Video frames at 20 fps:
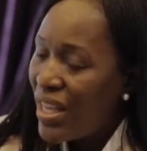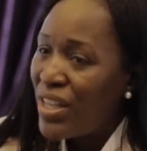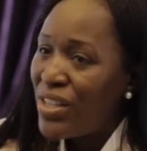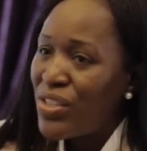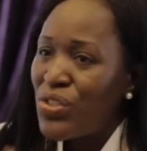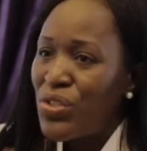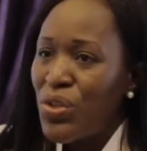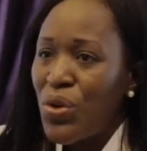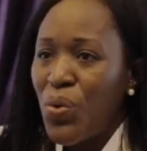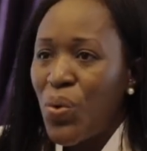
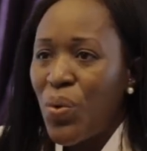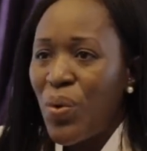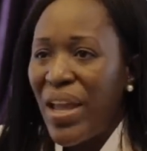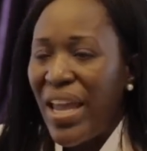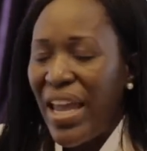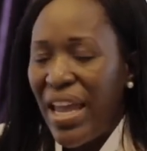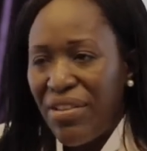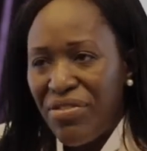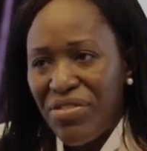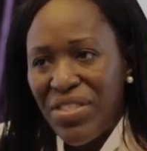So
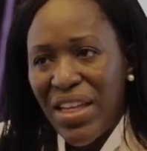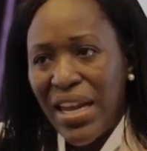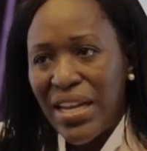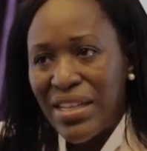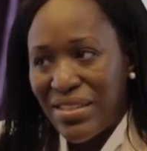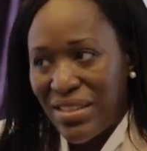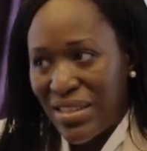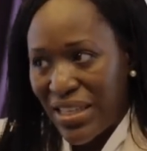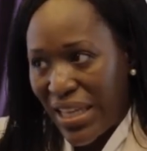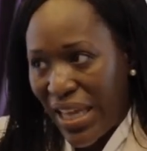if that
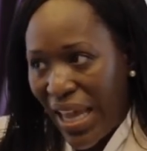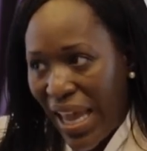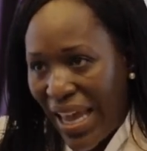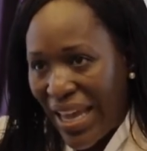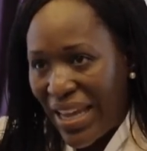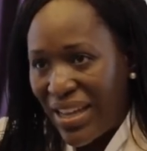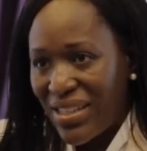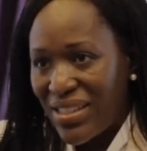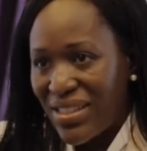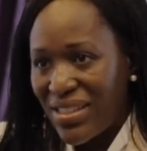is the
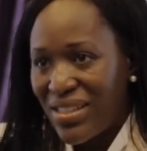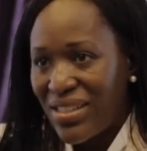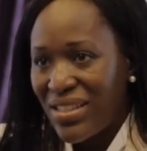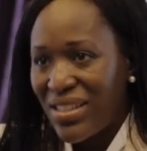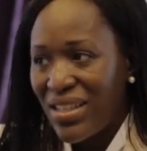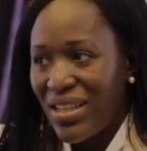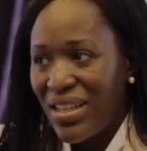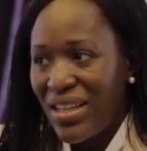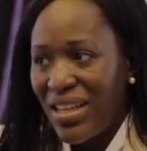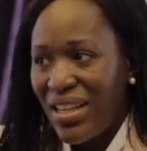case,
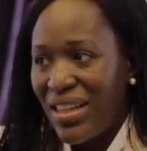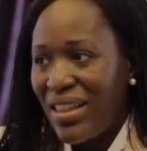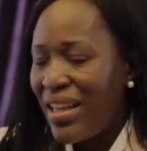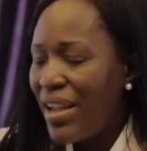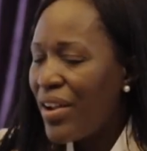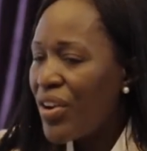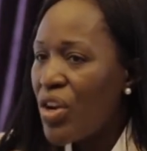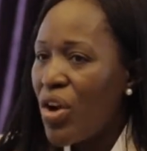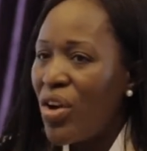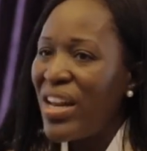
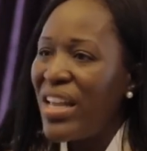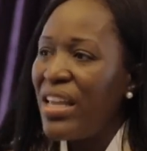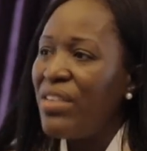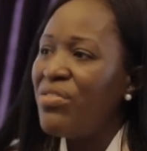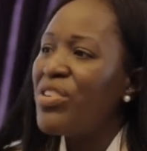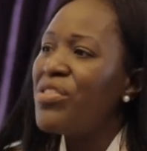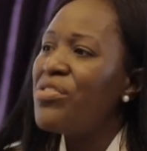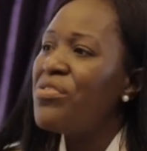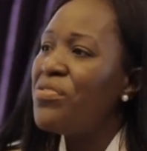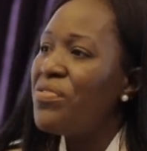they're not
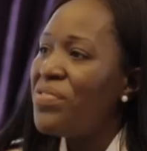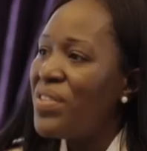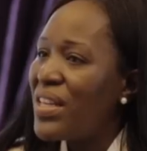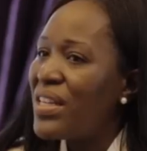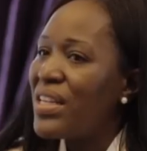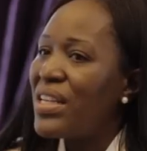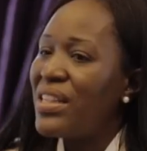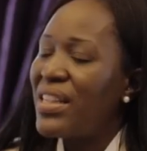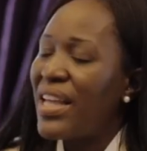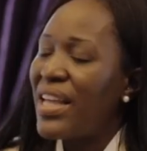even
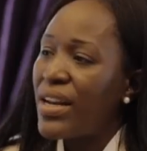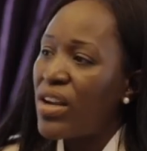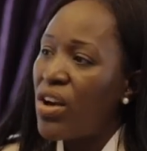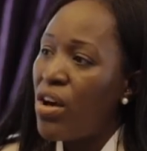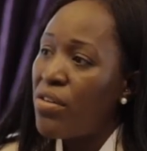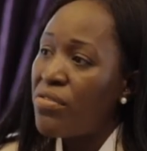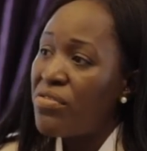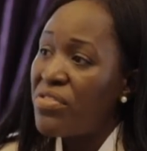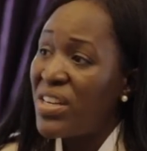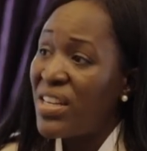feeling that
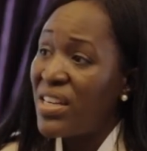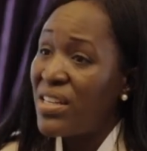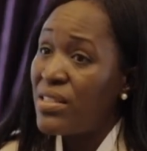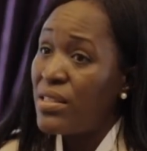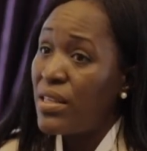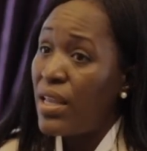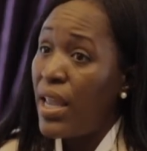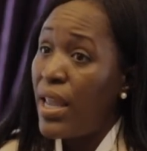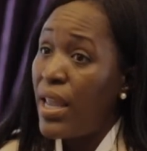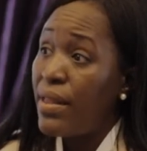confident
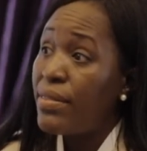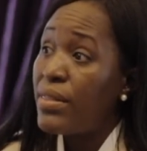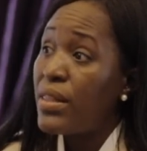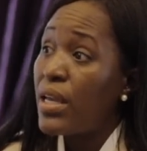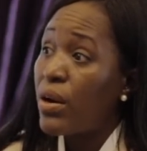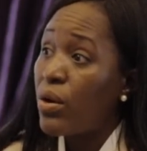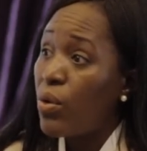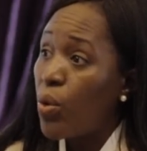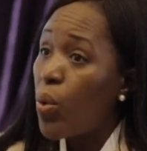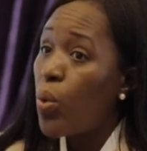in
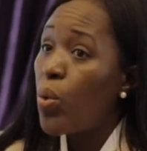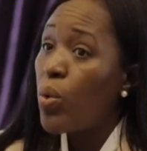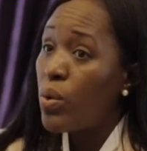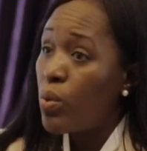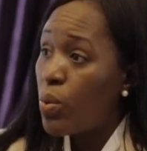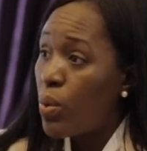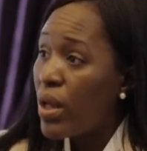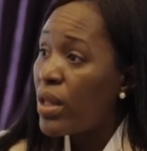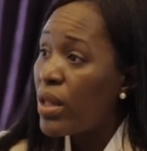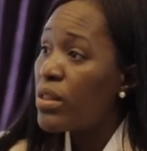their
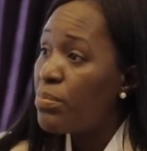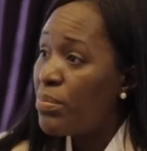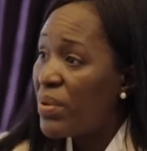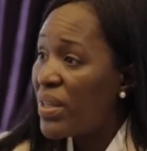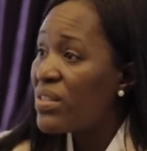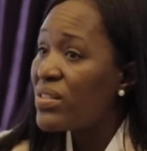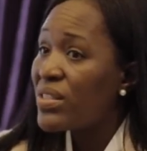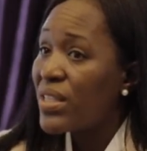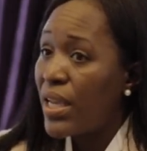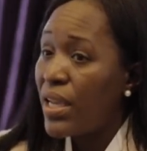own wealth
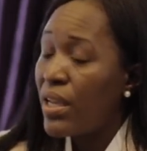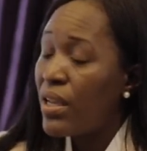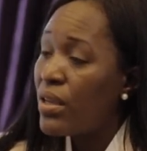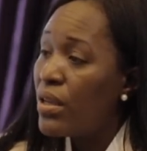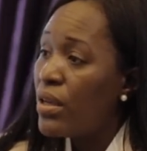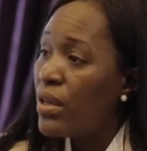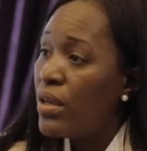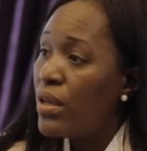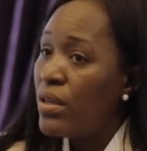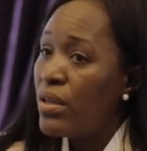building
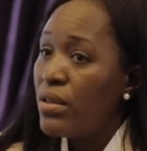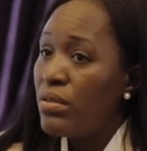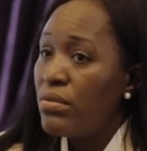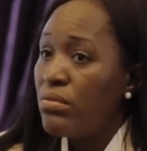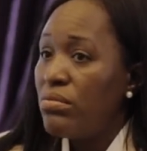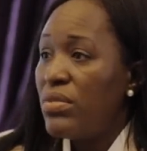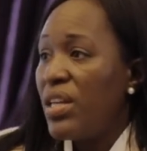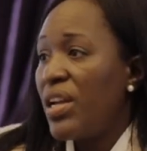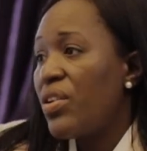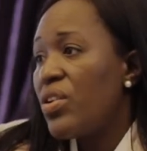
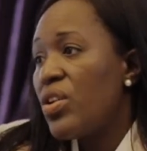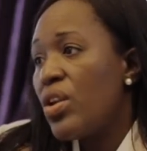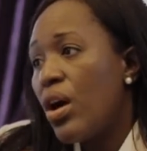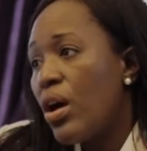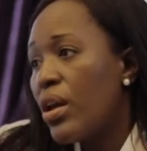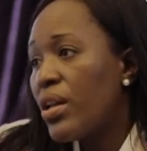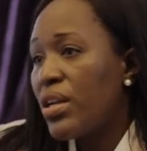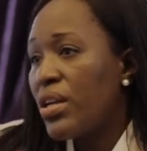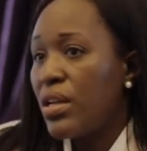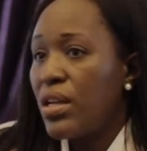they're
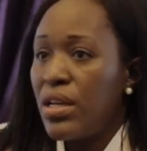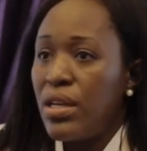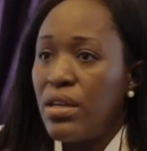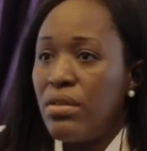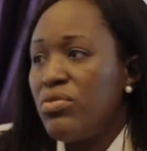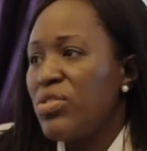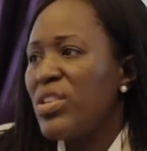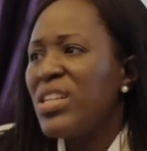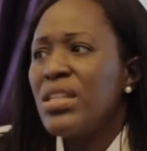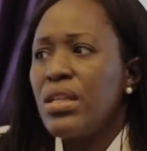not going
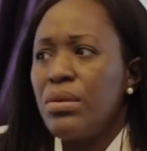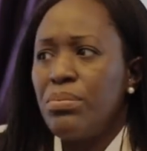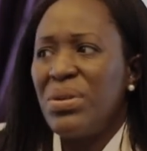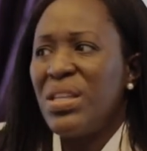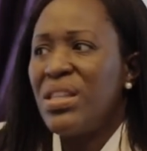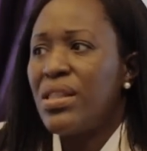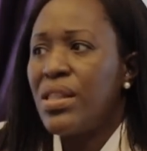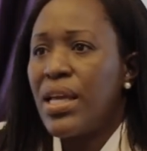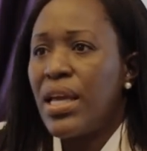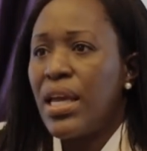to really be
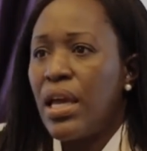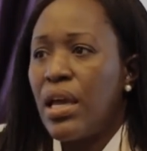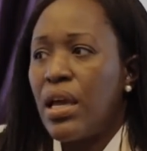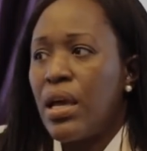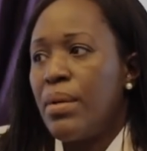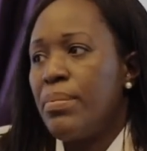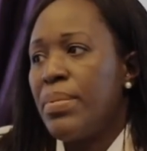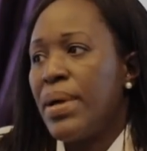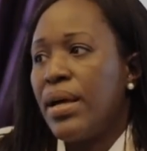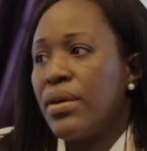thinking
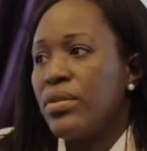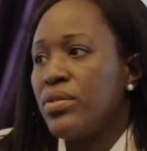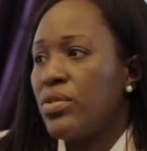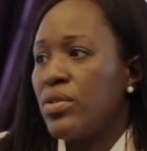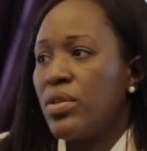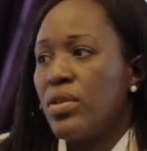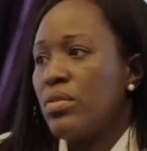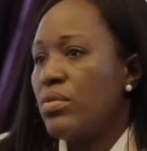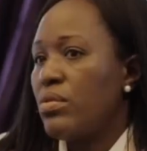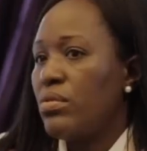about,
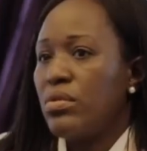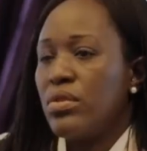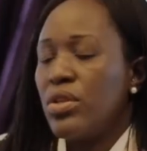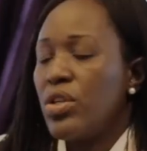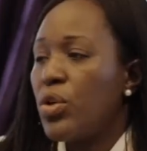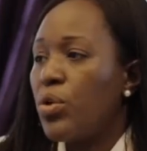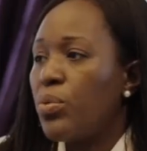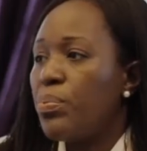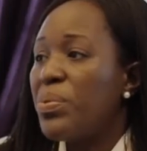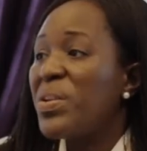you
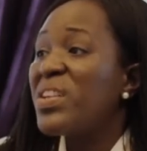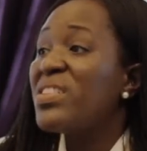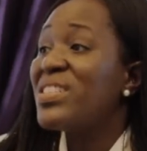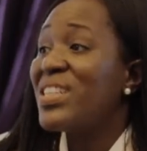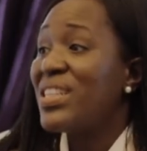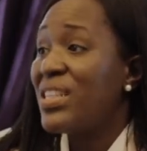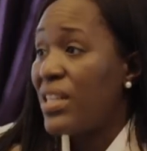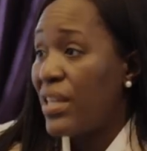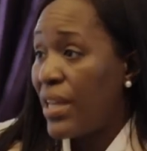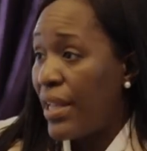know,
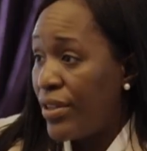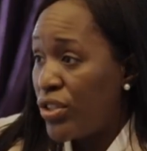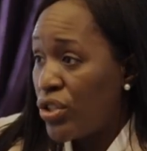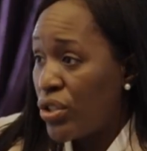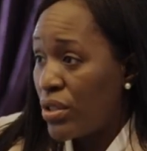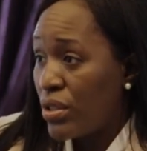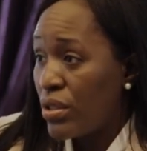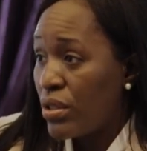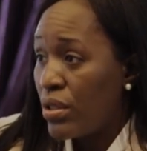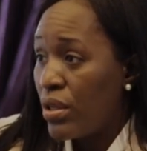building the
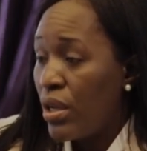nation.